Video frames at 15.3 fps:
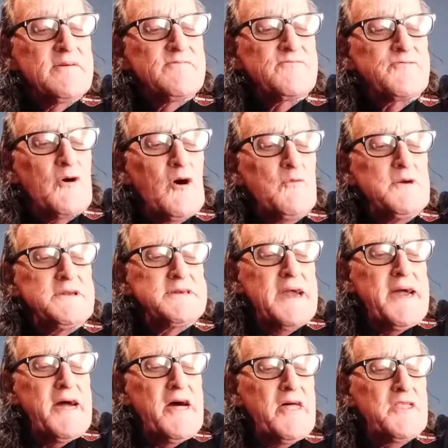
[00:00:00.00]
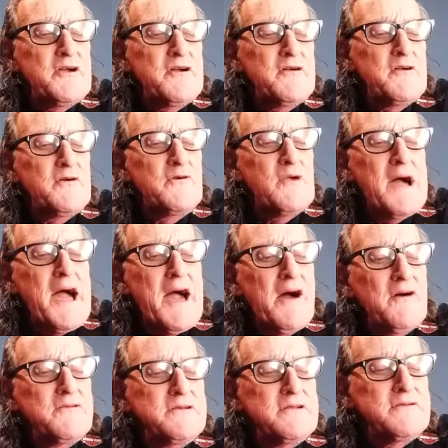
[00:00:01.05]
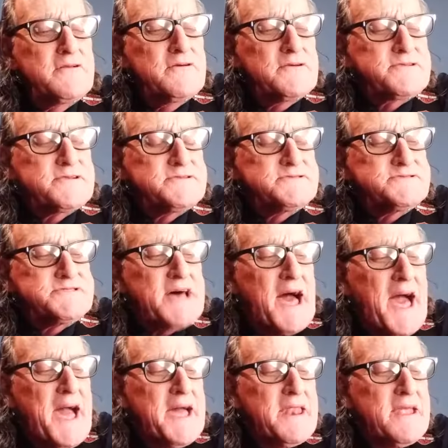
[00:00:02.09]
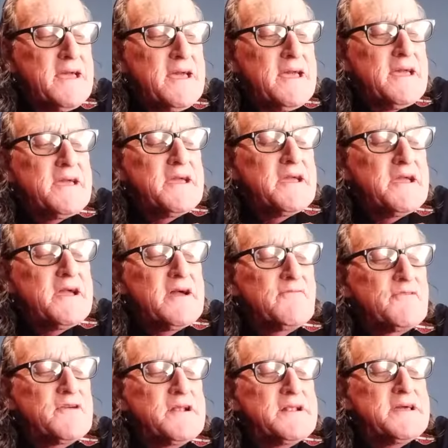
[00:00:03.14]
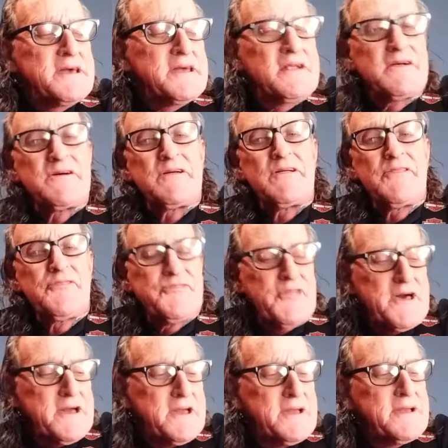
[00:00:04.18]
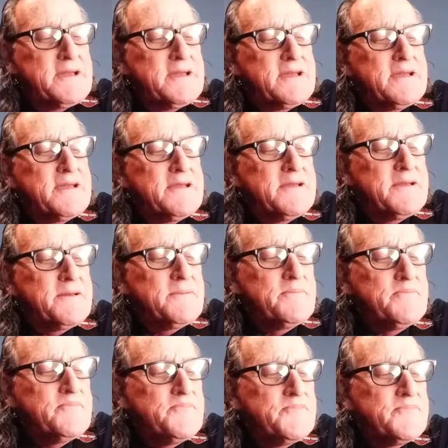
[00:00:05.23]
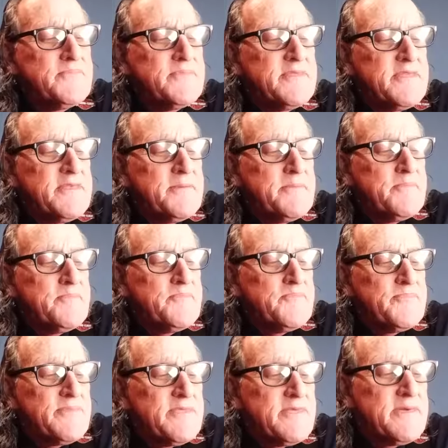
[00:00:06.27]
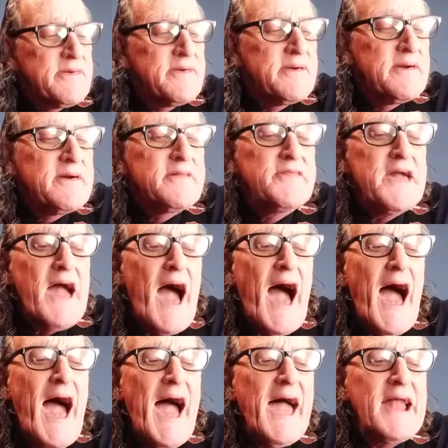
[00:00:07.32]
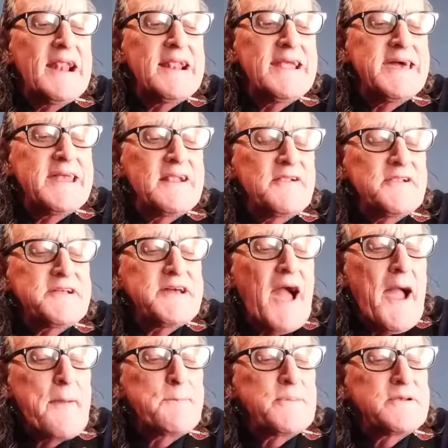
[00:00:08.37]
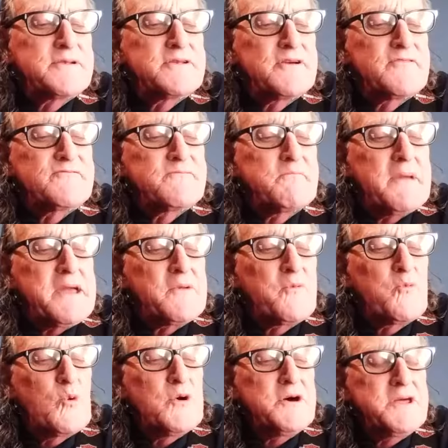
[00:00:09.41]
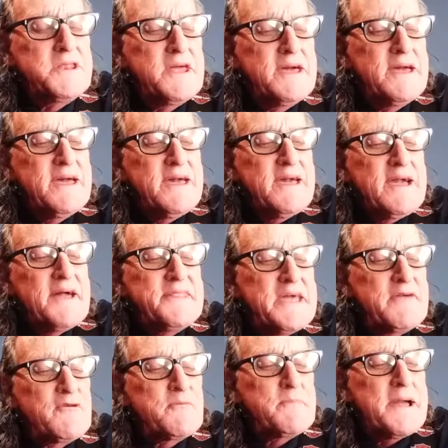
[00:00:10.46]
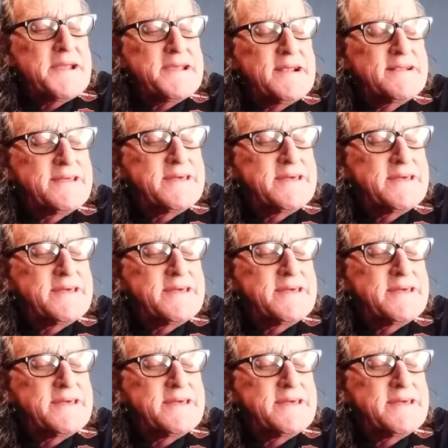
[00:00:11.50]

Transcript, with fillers: So we gathered around and looked inside every little thing. They hired little carpenters made of wood, and they were making